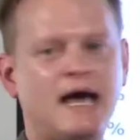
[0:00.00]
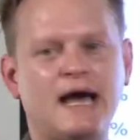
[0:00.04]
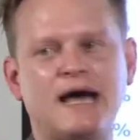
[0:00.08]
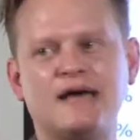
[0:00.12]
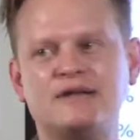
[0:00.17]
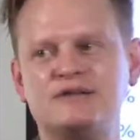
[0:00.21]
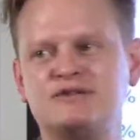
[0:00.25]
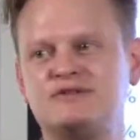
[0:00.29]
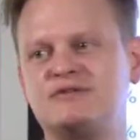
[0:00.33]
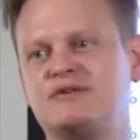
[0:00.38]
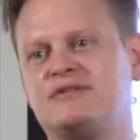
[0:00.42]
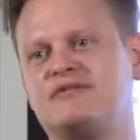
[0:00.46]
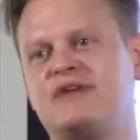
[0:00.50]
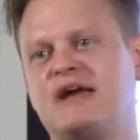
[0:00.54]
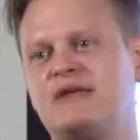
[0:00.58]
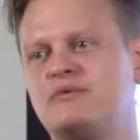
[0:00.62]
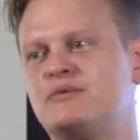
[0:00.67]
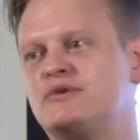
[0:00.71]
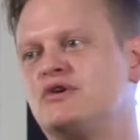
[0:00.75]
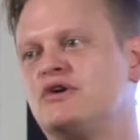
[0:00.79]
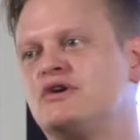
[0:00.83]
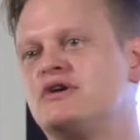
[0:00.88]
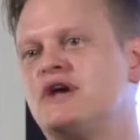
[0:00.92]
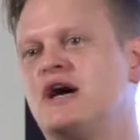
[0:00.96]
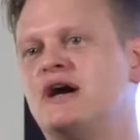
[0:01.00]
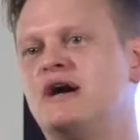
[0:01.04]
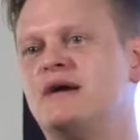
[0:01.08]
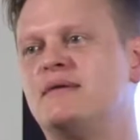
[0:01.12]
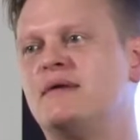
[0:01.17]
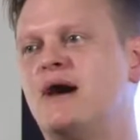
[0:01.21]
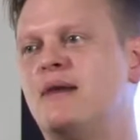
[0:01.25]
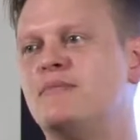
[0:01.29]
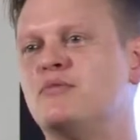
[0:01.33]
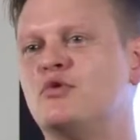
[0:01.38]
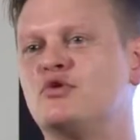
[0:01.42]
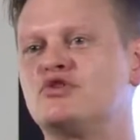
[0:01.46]
and the fact that we've got
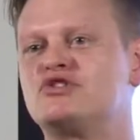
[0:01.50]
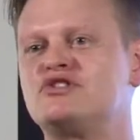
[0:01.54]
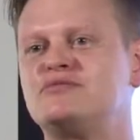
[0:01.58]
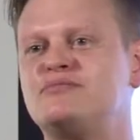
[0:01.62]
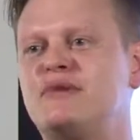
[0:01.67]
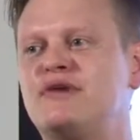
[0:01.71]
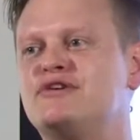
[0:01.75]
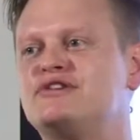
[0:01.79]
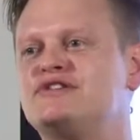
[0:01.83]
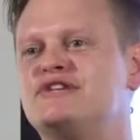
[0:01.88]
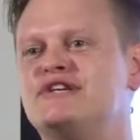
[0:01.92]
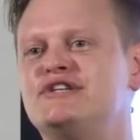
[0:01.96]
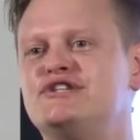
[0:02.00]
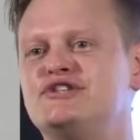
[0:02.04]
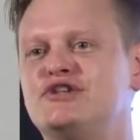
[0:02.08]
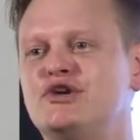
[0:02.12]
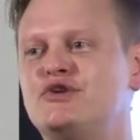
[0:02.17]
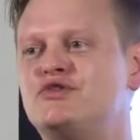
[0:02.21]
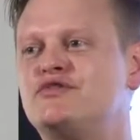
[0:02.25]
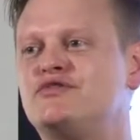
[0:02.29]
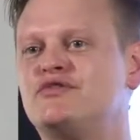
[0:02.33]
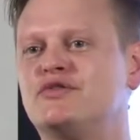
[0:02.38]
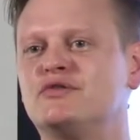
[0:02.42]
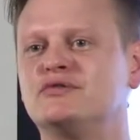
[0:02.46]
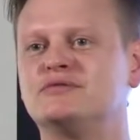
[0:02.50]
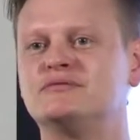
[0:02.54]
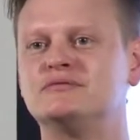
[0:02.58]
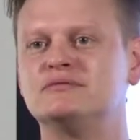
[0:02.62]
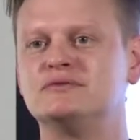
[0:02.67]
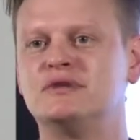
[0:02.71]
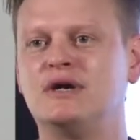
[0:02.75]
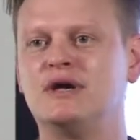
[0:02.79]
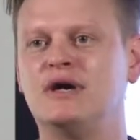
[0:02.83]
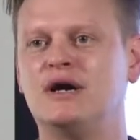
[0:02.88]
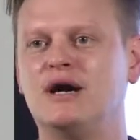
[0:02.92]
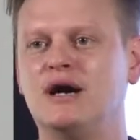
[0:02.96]
a more spirited, youthful
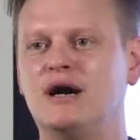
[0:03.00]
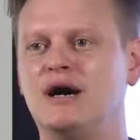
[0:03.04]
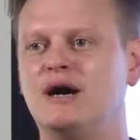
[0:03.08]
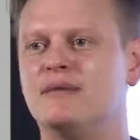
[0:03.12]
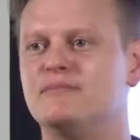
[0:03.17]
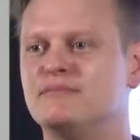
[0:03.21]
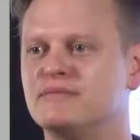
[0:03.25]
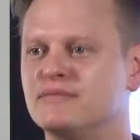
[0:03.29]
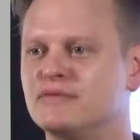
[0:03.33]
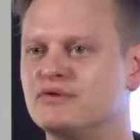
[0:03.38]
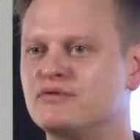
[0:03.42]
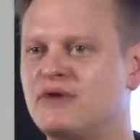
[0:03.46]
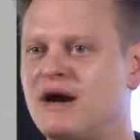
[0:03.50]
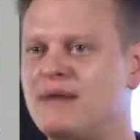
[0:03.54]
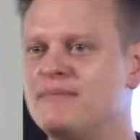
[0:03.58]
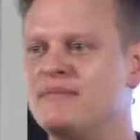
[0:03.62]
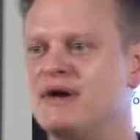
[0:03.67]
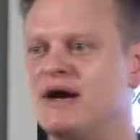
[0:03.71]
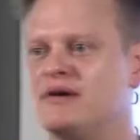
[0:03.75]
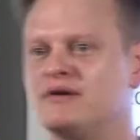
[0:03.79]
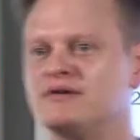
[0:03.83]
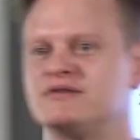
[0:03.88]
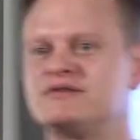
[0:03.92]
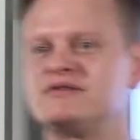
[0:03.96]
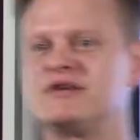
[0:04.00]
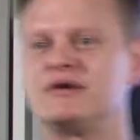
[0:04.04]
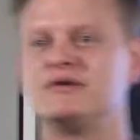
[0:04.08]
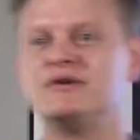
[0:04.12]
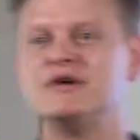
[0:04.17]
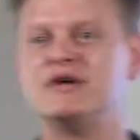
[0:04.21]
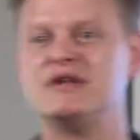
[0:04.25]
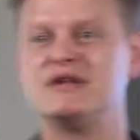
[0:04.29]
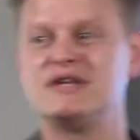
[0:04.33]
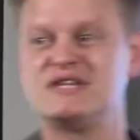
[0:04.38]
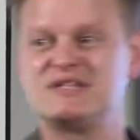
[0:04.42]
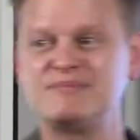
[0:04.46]
grandparents. So
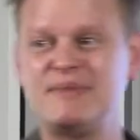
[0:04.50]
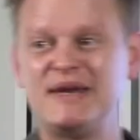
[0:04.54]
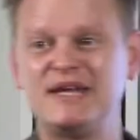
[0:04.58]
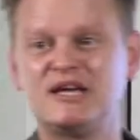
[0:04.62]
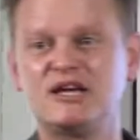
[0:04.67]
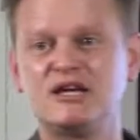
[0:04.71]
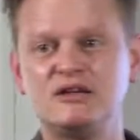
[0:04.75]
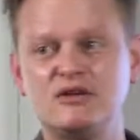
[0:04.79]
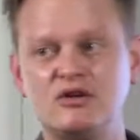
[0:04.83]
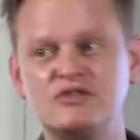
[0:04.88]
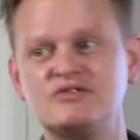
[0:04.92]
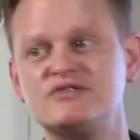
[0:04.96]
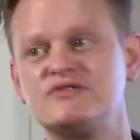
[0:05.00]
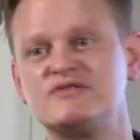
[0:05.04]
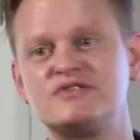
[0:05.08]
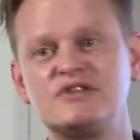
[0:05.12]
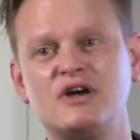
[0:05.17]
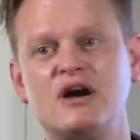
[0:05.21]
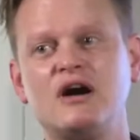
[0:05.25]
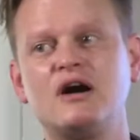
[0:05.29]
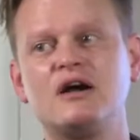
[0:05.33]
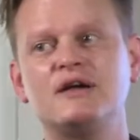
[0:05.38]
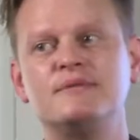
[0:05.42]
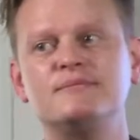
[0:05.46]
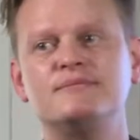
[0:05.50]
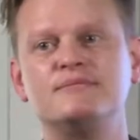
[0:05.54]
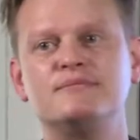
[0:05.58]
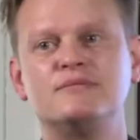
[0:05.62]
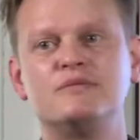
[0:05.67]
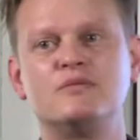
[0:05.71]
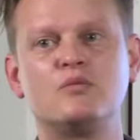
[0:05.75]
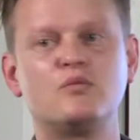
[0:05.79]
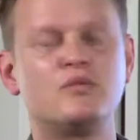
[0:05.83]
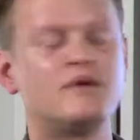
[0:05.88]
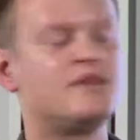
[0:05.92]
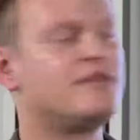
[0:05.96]
they're spending a lot of time
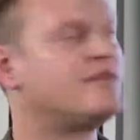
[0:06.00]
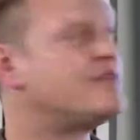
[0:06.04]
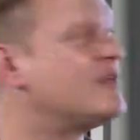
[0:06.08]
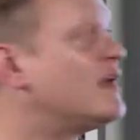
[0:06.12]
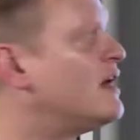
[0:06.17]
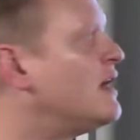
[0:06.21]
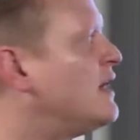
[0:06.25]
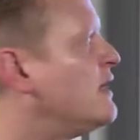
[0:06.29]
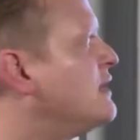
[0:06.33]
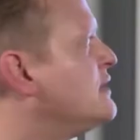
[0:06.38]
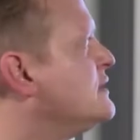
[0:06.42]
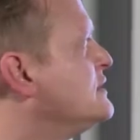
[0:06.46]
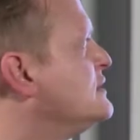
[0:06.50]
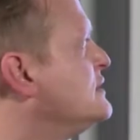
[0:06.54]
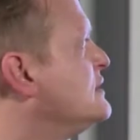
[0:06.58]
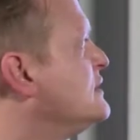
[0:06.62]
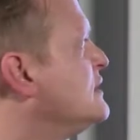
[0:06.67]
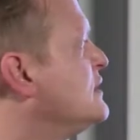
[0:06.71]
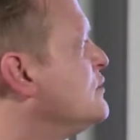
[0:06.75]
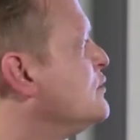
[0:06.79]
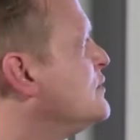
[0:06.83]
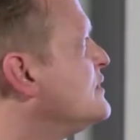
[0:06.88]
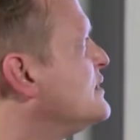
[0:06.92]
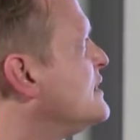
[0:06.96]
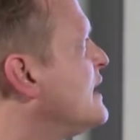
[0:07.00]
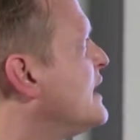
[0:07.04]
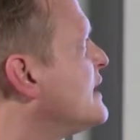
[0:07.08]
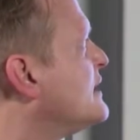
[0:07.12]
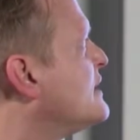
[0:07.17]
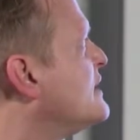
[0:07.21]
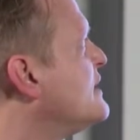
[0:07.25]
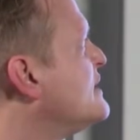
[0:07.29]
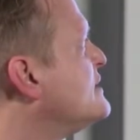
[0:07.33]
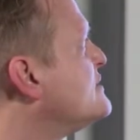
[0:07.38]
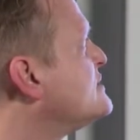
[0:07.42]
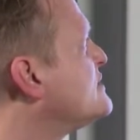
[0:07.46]
with their
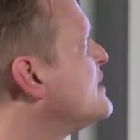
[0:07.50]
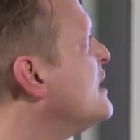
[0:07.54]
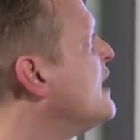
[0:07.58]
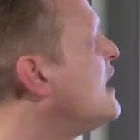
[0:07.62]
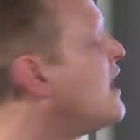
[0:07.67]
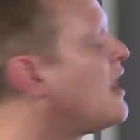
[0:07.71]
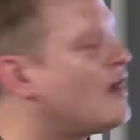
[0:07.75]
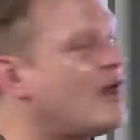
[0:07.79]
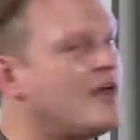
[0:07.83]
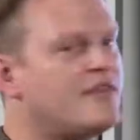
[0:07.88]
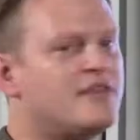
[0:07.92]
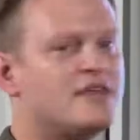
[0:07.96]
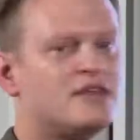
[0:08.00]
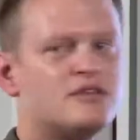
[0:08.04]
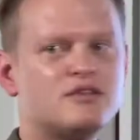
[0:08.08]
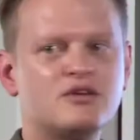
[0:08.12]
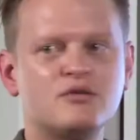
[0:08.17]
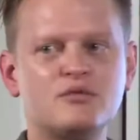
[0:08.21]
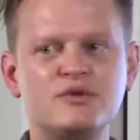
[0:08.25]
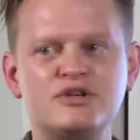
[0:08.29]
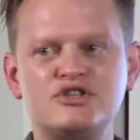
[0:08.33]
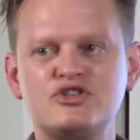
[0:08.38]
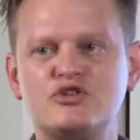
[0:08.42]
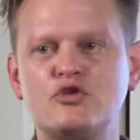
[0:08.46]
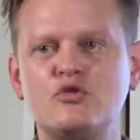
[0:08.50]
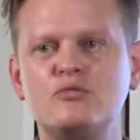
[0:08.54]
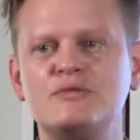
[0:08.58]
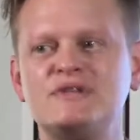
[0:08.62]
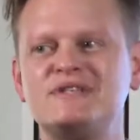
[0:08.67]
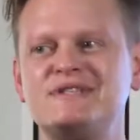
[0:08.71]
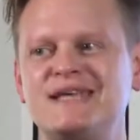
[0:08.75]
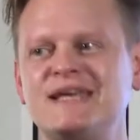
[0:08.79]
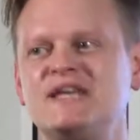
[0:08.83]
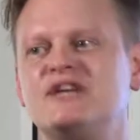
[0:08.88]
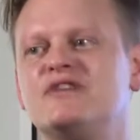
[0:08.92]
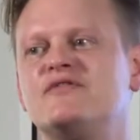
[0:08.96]
kids. And I think that we should
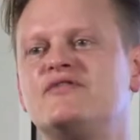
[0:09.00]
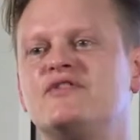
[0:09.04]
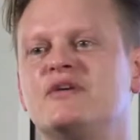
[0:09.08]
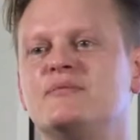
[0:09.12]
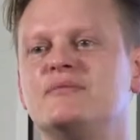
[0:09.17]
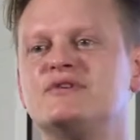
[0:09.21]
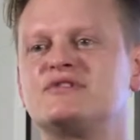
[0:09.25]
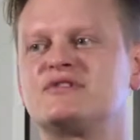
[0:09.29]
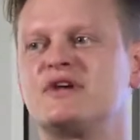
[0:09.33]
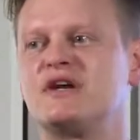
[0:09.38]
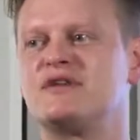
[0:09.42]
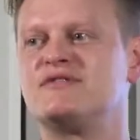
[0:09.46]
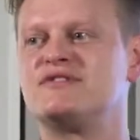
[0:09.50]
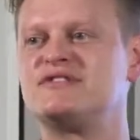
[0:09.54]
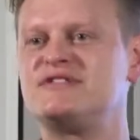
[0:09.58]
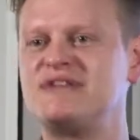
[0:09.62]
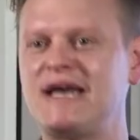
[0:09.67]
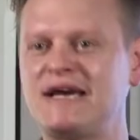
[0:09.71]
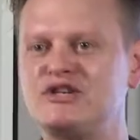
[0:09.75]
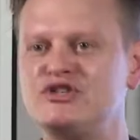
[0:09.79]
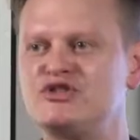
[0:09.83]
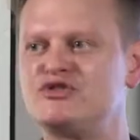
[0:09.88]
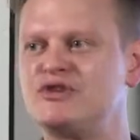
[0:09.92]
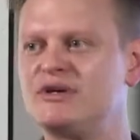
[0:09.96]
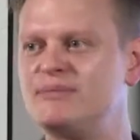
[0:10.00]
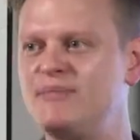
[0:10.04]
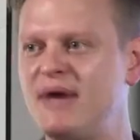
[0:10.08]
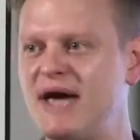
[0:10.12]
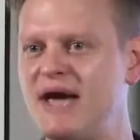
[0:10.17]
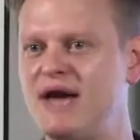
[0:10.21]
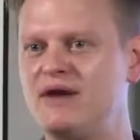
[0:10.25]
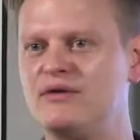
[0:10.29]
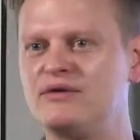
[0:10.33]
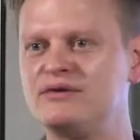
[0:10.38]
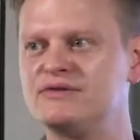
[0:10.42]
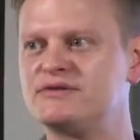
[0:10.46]
almost think of them as kind of secondary
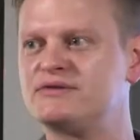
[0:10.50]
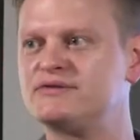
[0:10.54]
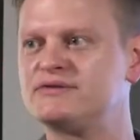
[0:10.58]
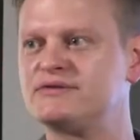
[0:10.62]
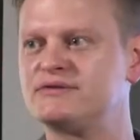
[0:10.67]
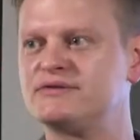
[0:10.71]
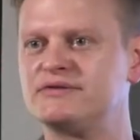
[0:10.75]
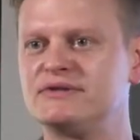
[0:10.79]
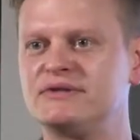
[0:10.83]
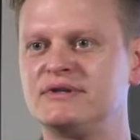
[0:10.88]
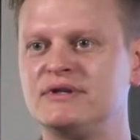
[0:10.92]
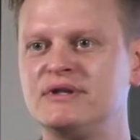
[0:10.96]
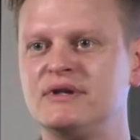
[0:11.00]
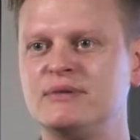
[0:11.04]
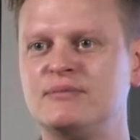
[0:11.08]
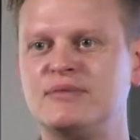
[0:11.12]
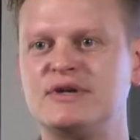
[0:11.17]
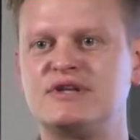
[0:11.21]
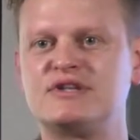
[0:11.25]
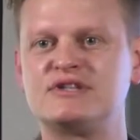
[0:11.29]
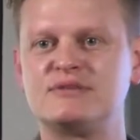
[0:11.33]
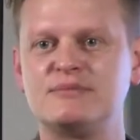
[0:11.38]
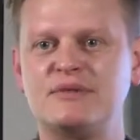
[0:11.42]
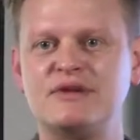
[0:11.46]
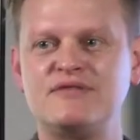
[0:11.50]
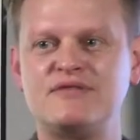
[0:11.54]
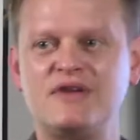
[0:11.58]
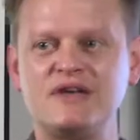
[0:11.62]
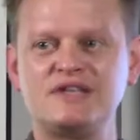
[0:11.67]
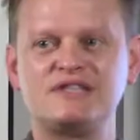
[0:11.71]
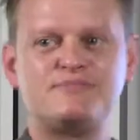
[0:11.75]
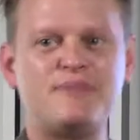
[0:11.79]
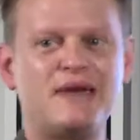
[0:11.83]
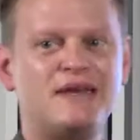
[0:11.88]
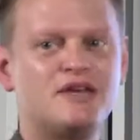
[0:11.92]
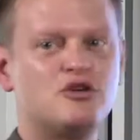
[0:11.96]
parents, because I mean, if
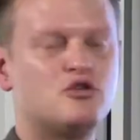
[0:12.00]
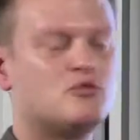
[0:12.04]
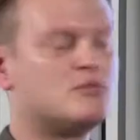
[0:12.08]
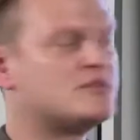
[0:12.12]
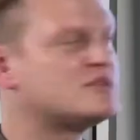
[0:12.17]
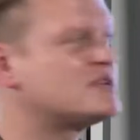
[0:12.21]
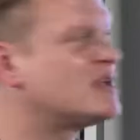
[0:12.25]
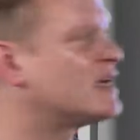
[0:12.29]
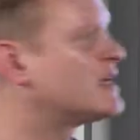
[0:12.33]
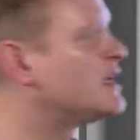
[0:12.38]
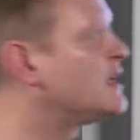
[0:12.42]
they're spending almost